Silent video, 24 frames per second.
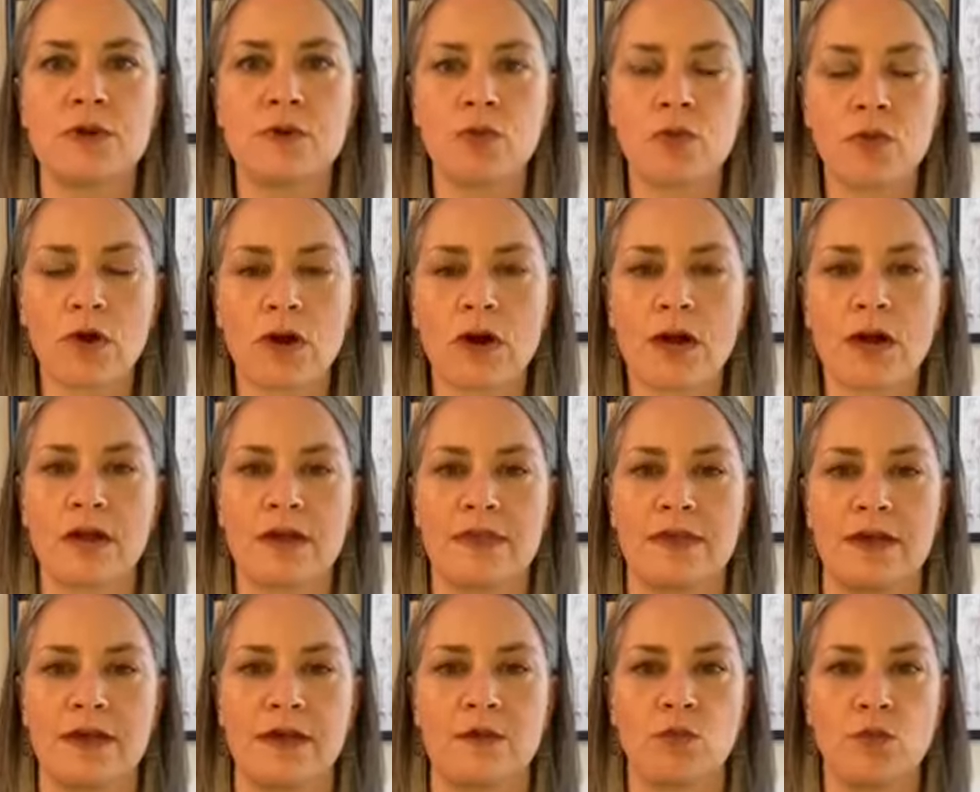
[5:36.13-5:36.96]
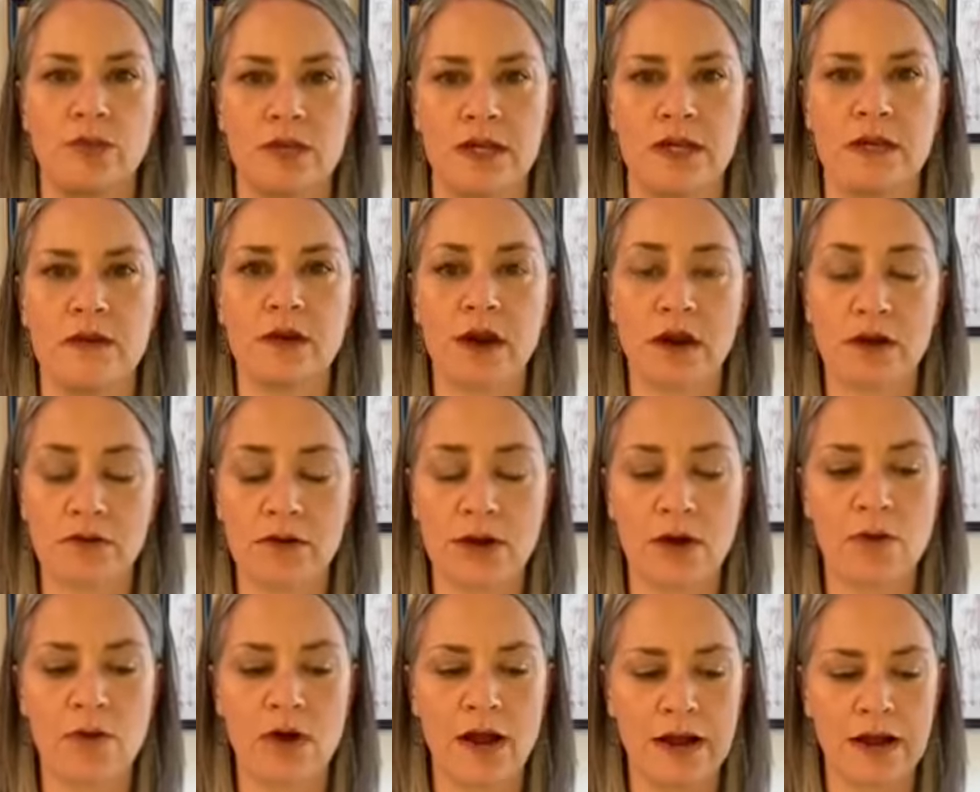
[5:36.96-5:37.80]
work that we are
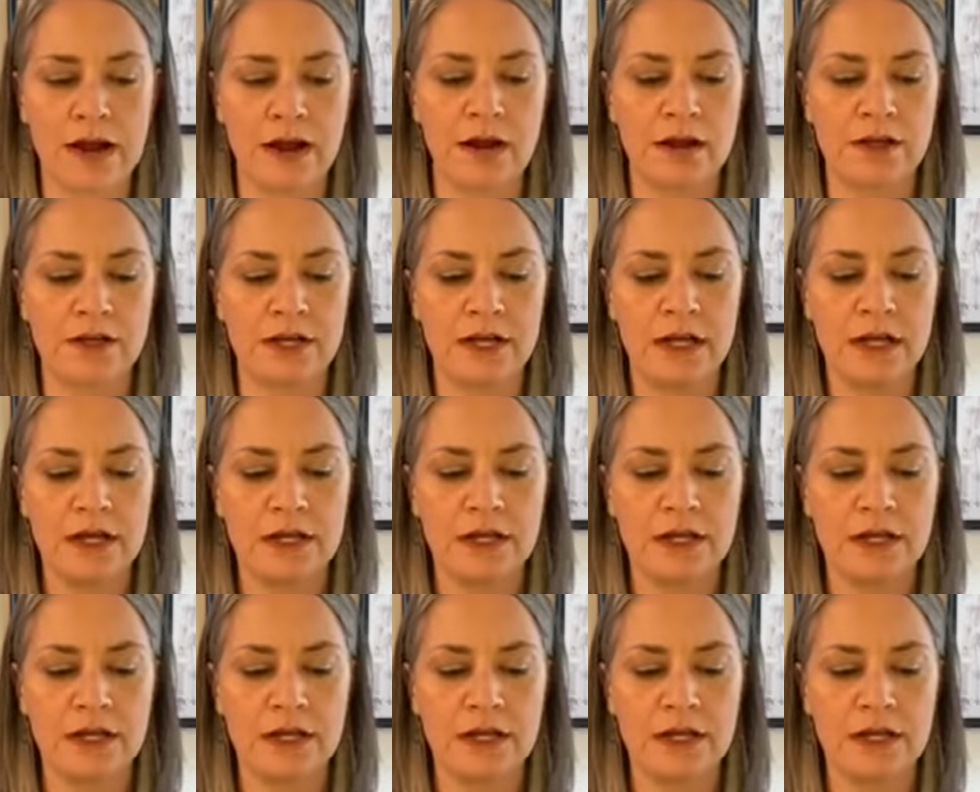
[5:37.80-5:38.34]
required